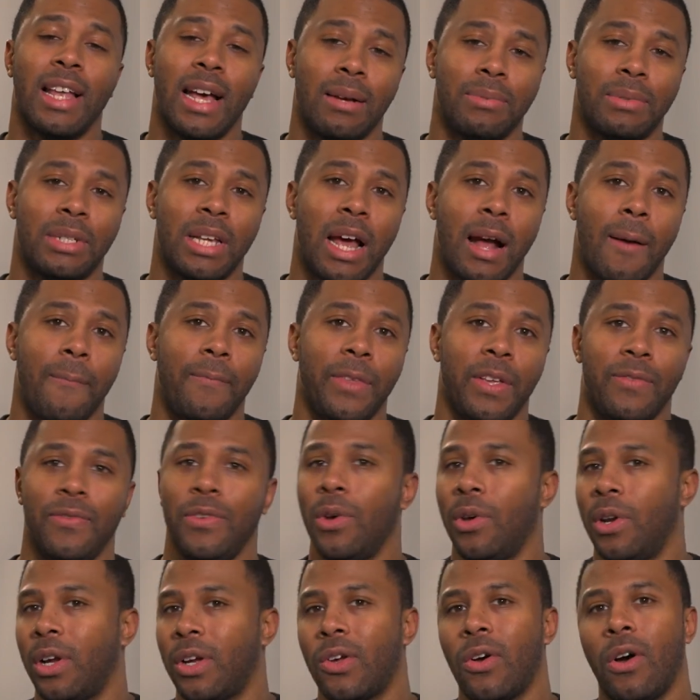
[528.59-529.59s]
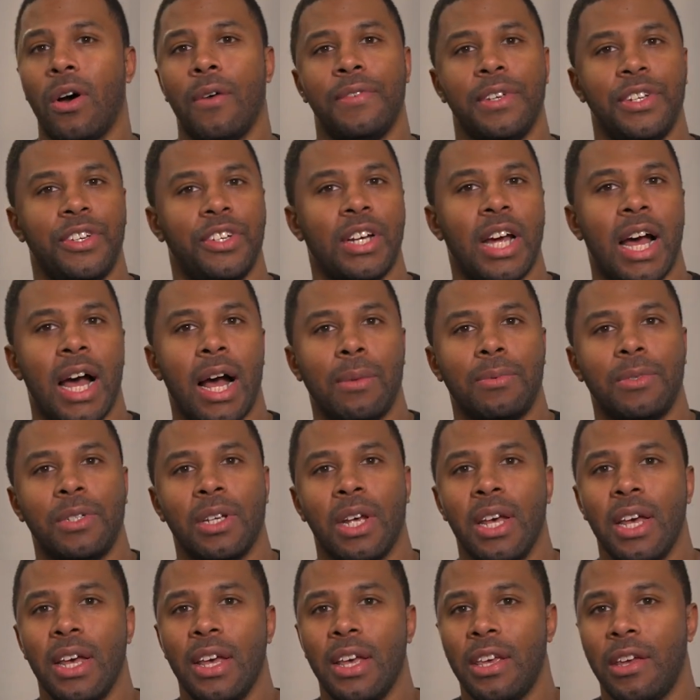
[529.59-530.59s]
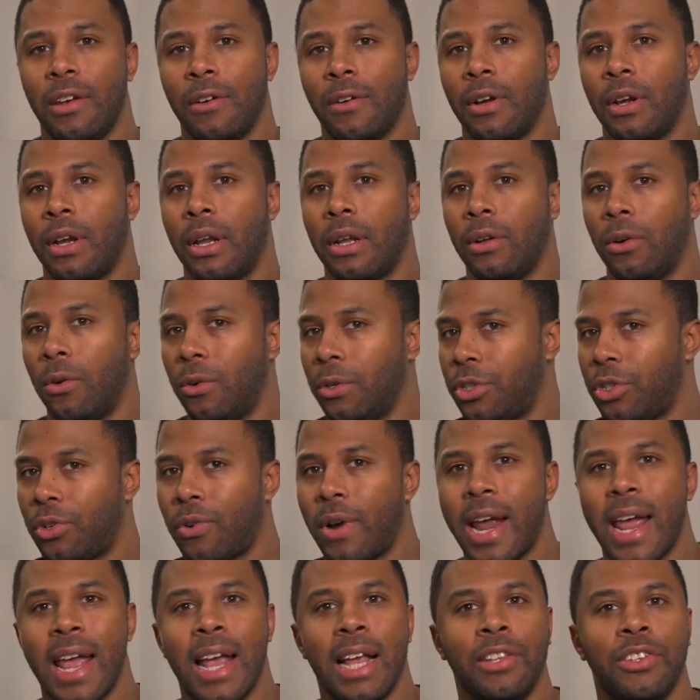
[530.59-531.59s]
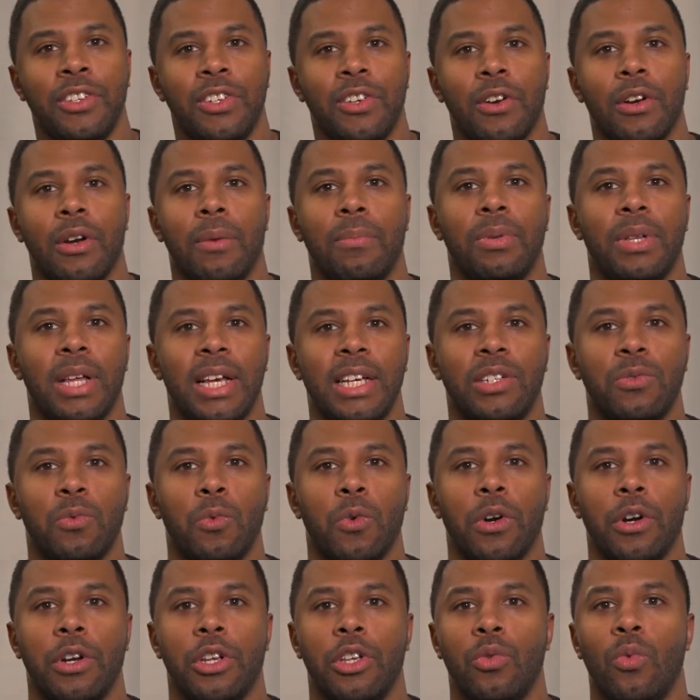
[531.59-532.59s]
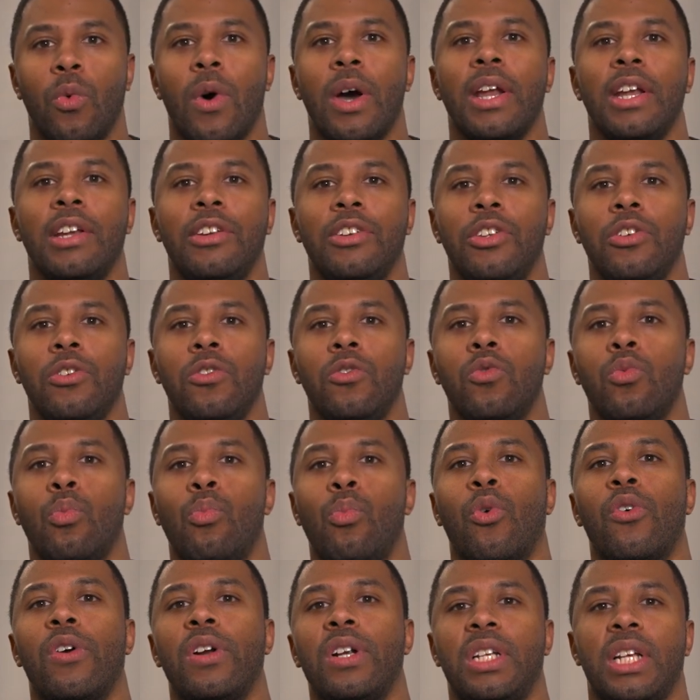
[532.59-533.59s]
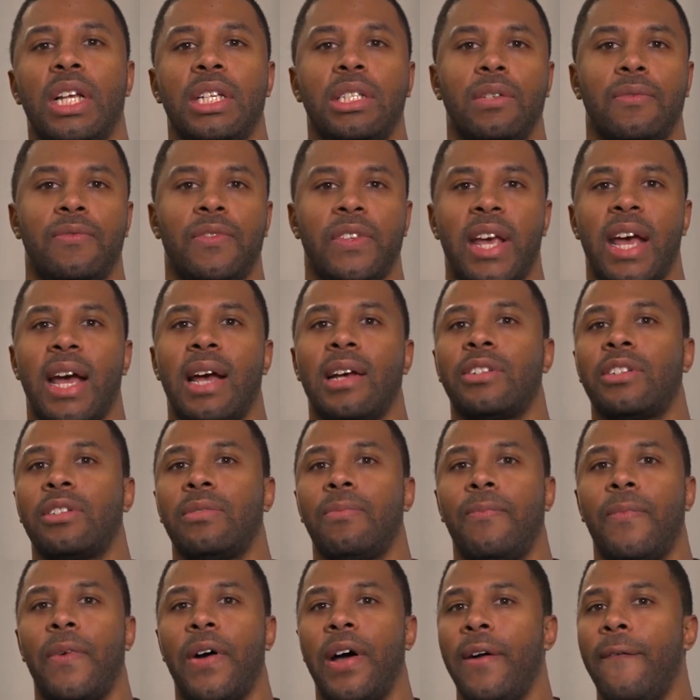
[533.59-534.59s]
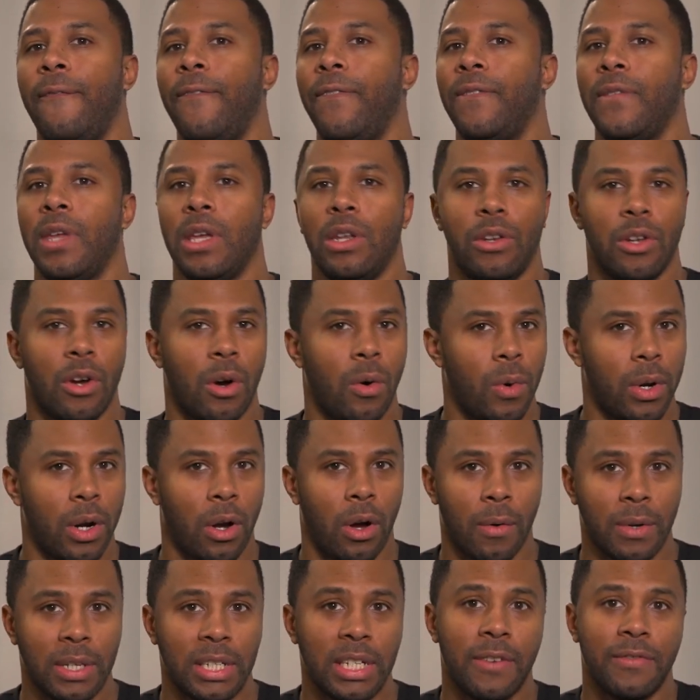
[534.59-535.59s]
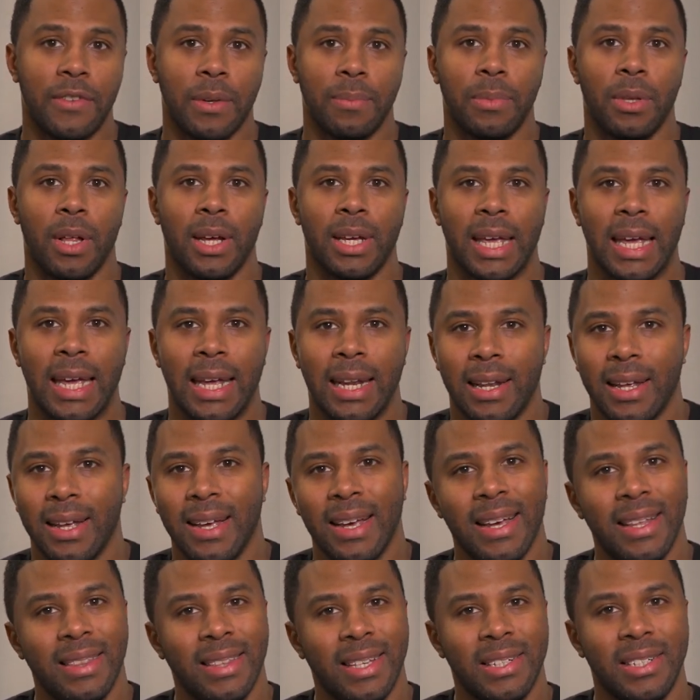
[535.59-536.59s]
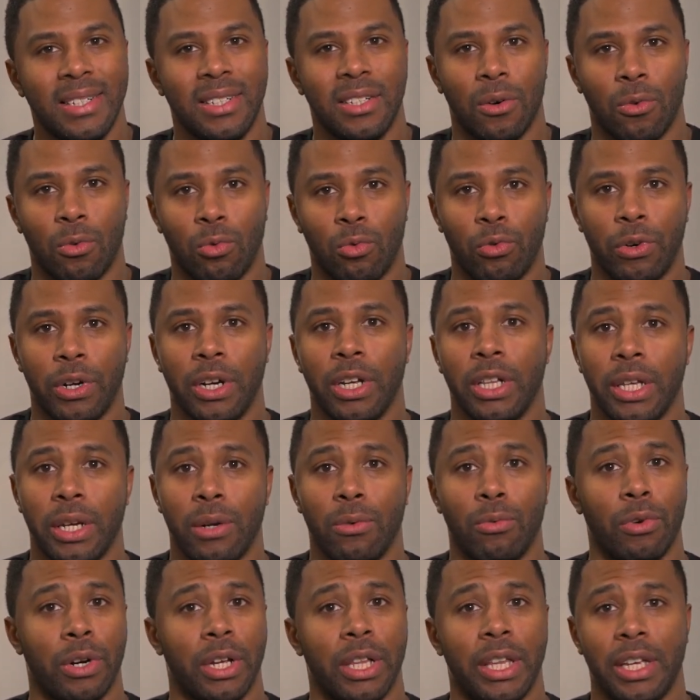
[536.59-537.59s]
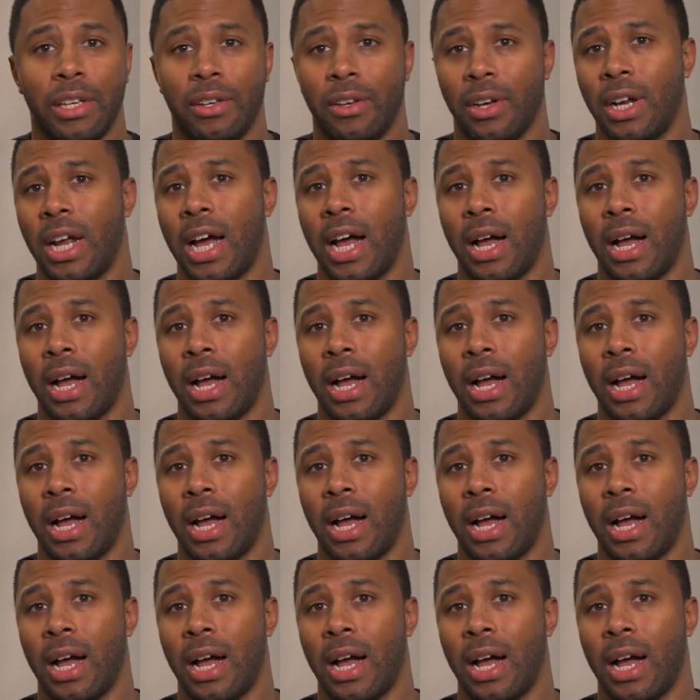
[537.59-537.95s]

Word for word: laptop. If you go to coffee shops, you're in, on trains, you're in a place where you wanna do more intensive tasks, but you don't wanna always have to plug in, this is a really, really good